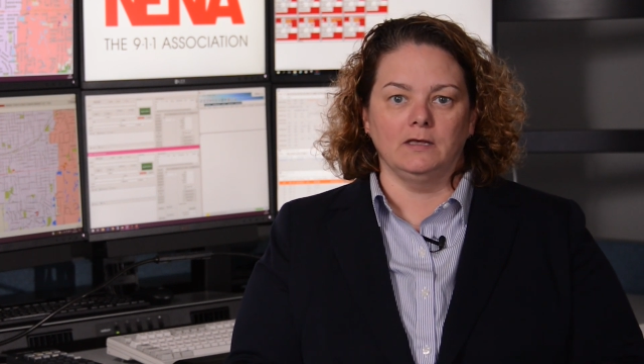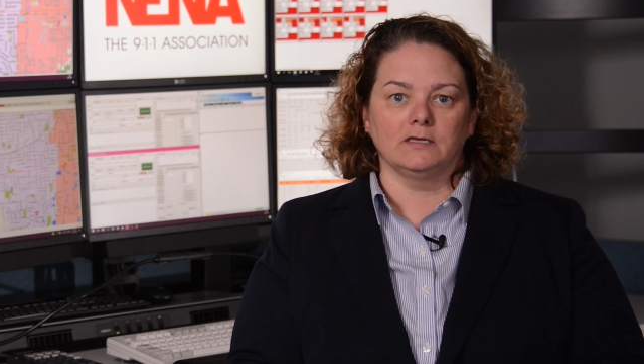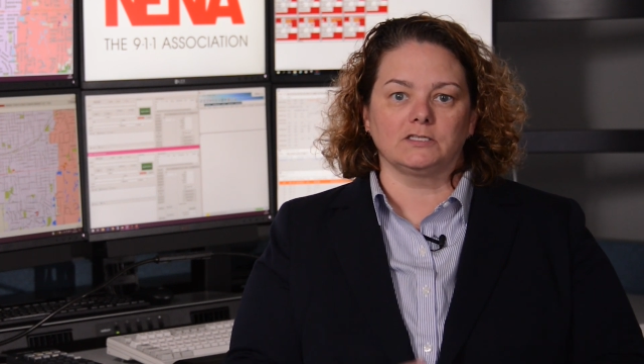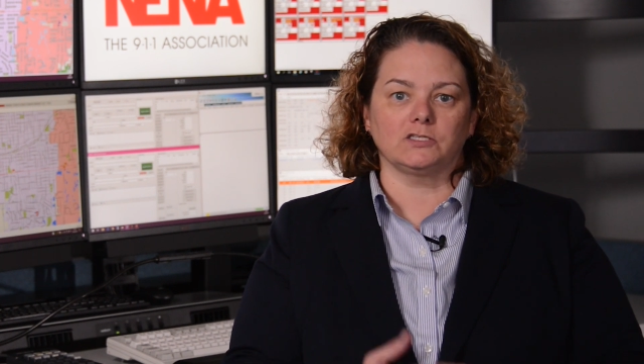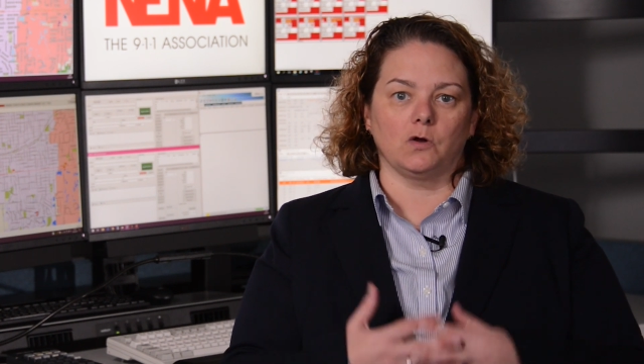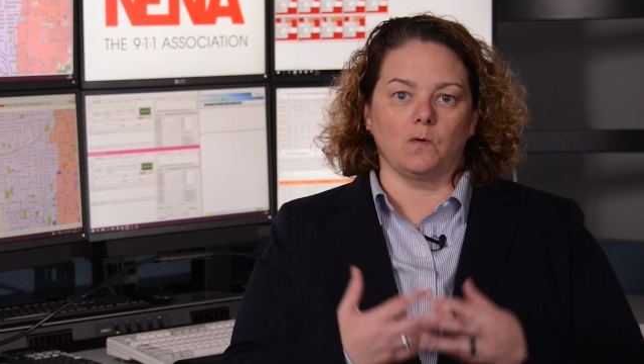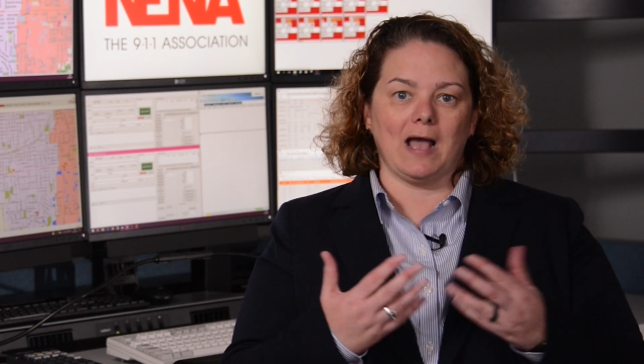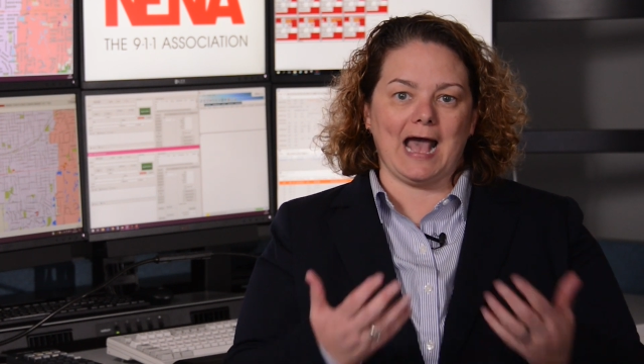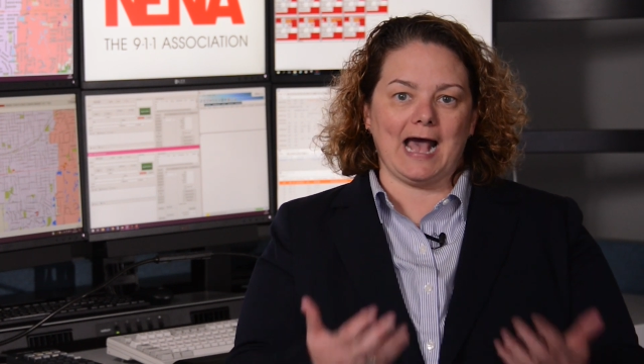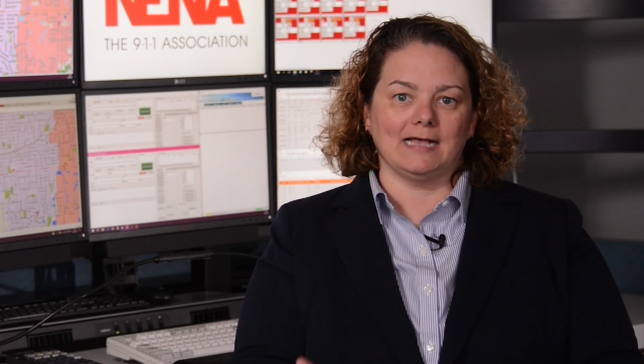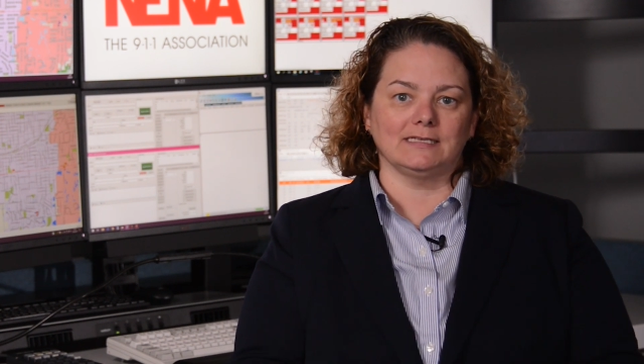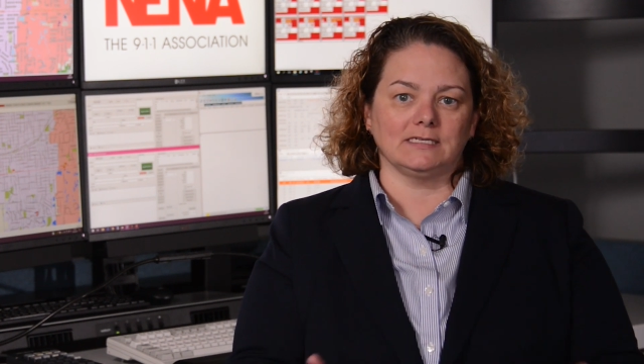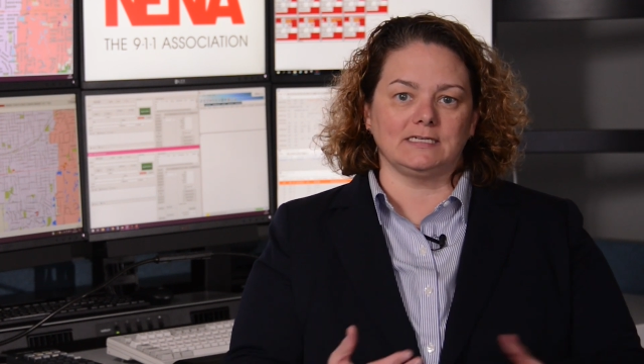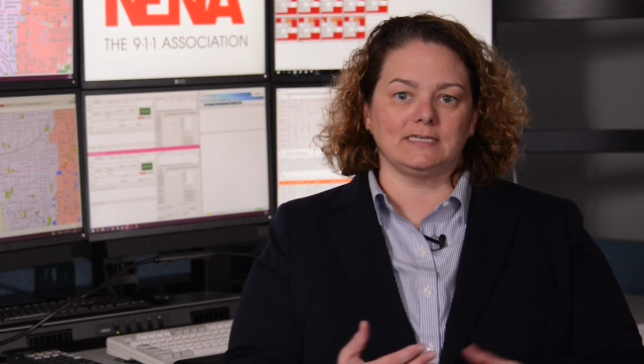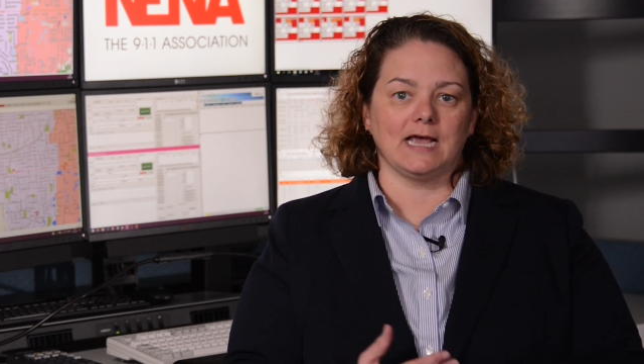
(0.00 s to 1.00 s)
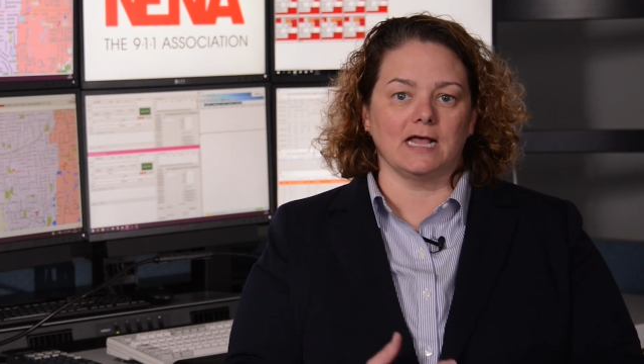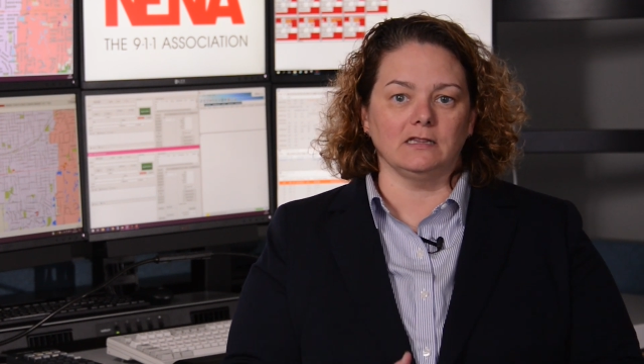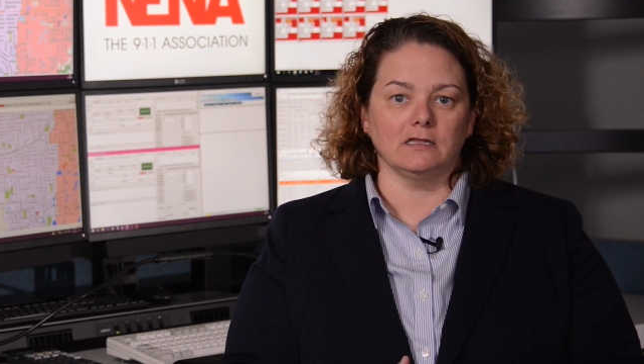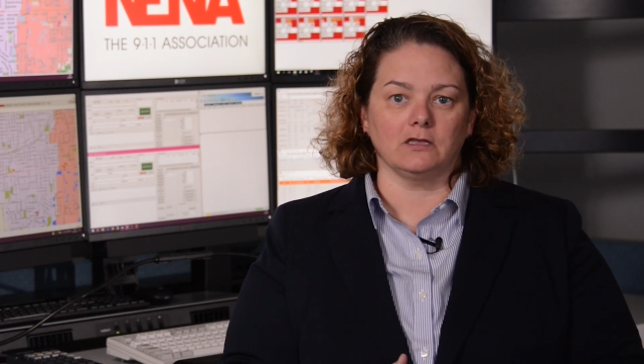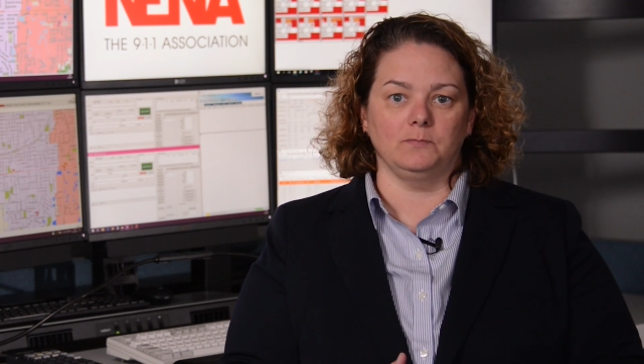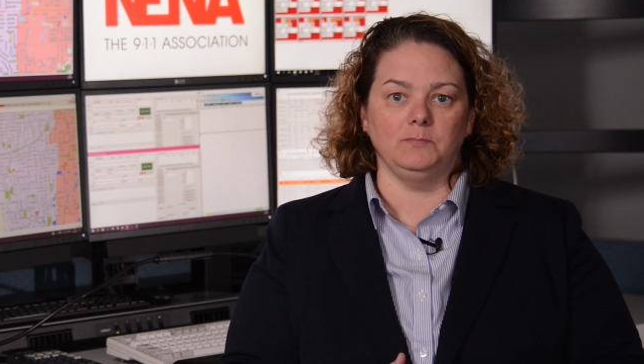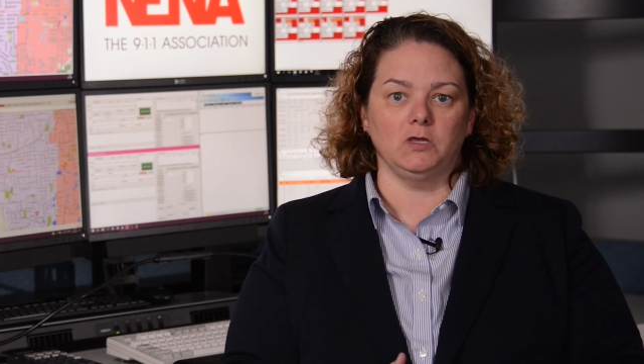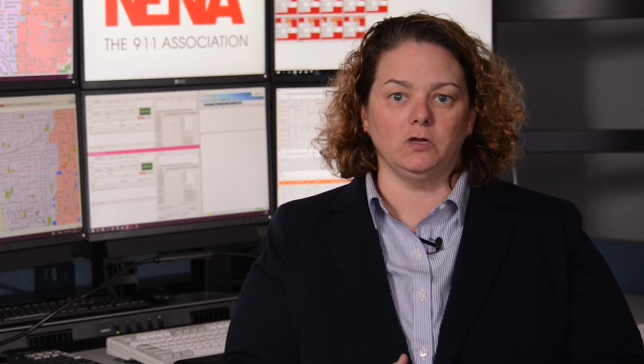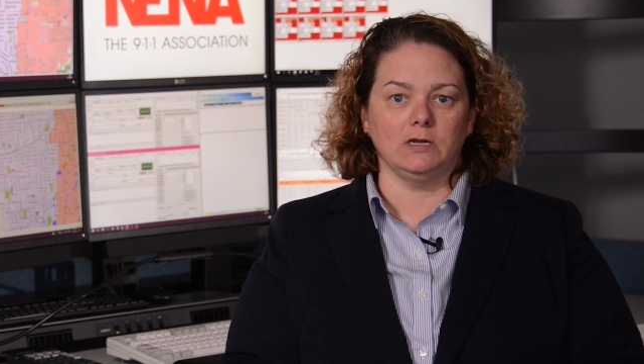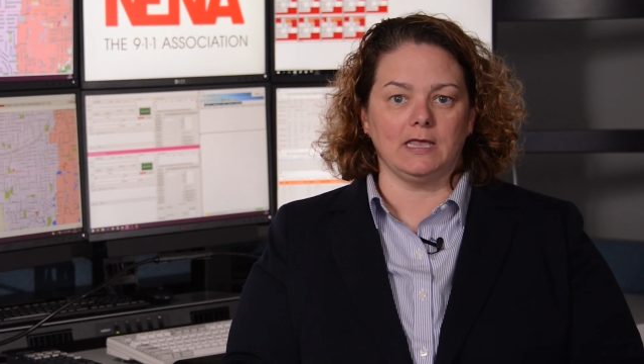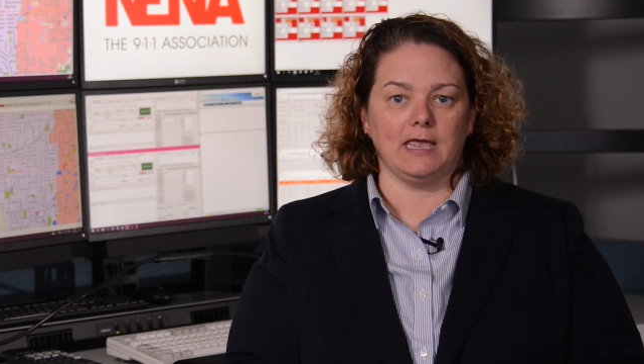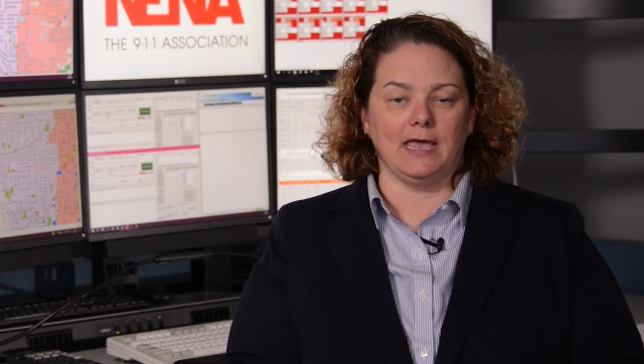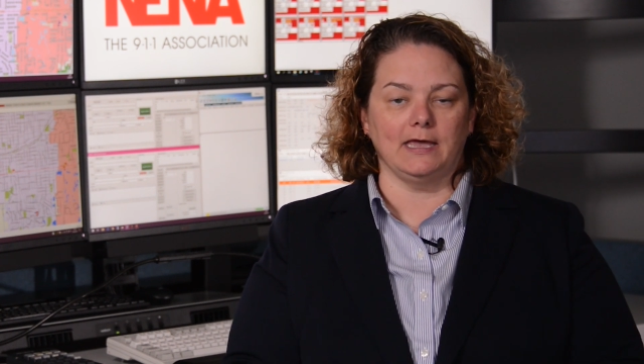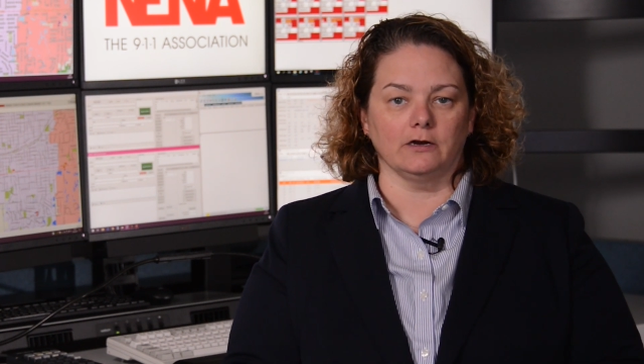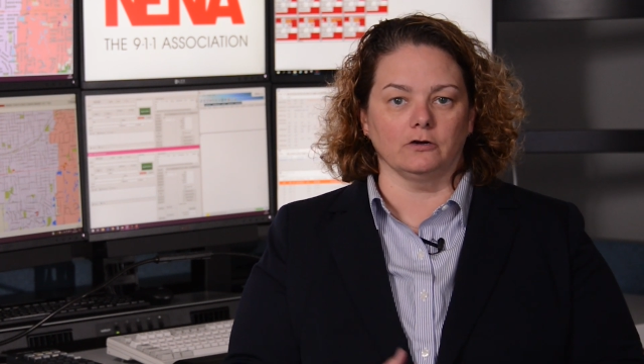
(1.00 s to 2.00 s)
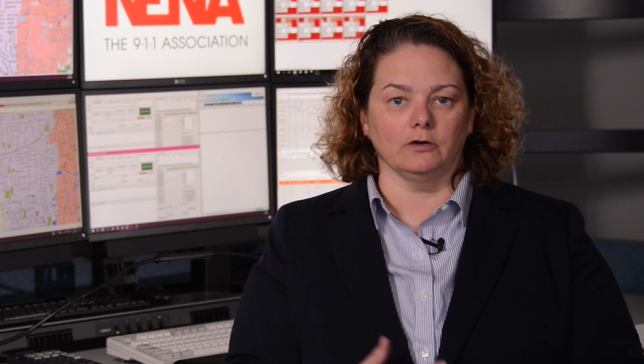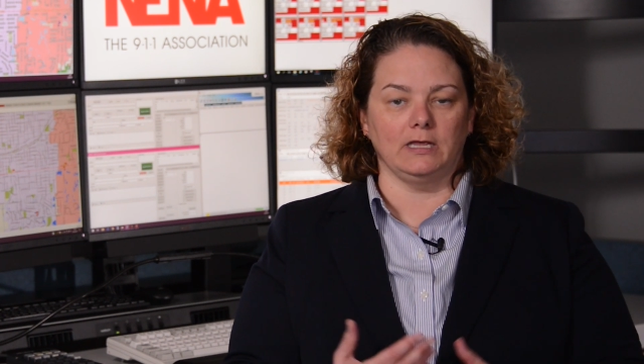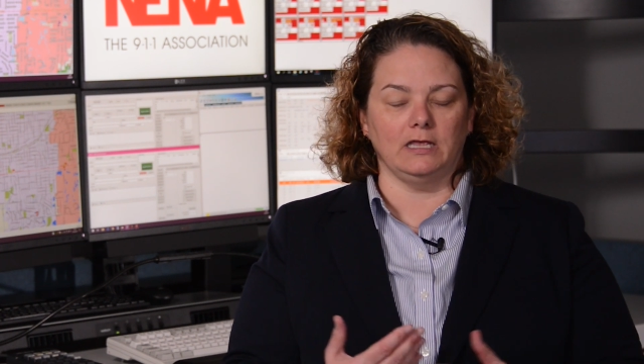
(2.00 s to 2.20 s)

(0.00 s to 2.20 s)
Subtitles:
So as a telecommunicator,